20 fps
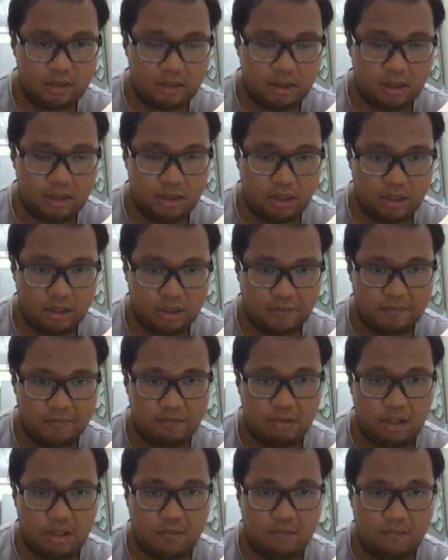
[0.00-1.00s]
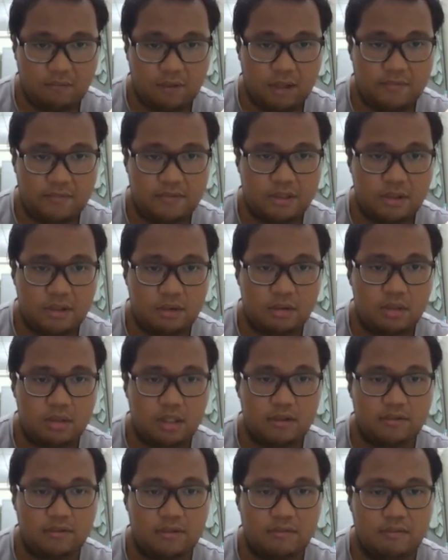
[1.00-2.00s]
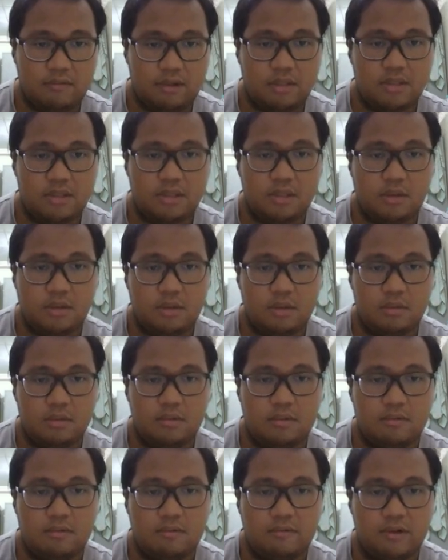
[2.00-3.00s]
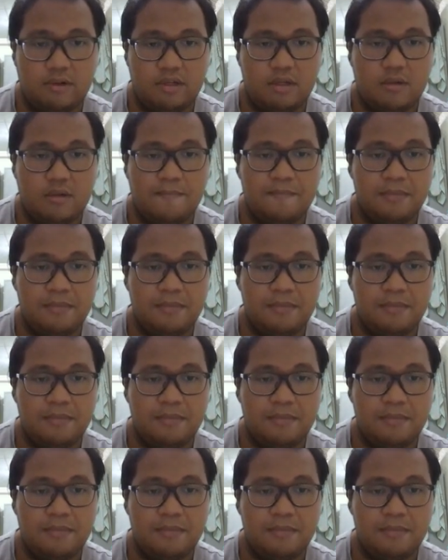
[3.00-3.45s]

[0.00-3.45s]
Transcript: negative 12, 5, 0, negative 1, 0, 3,